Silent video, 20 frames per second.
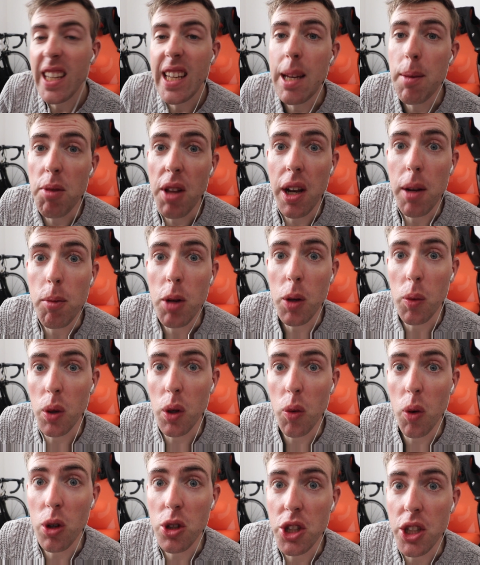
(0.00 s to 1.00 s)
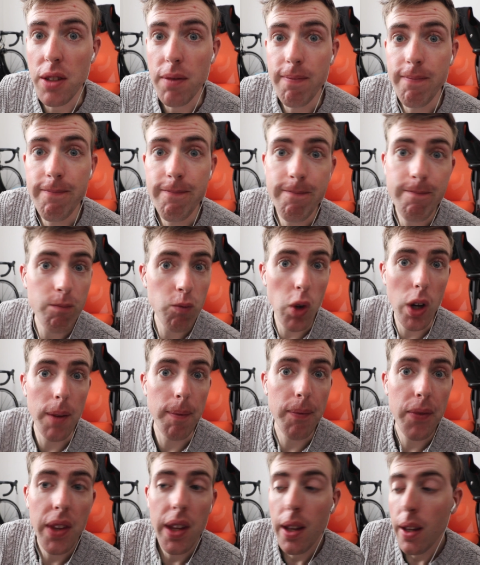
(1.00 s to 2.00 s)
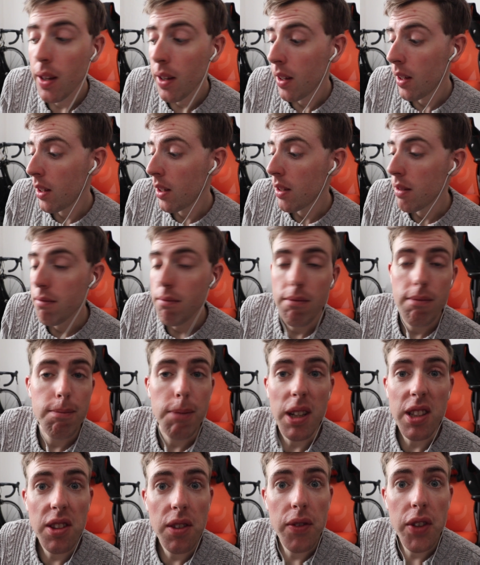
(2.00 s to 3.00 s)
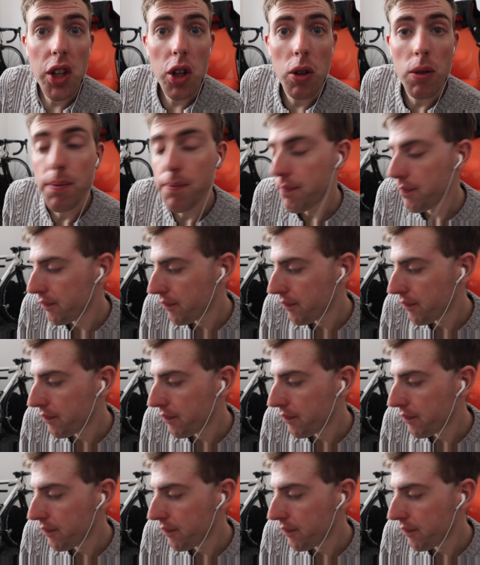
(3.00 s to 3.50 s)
keep that in mind while you're watching. Right, back to the video.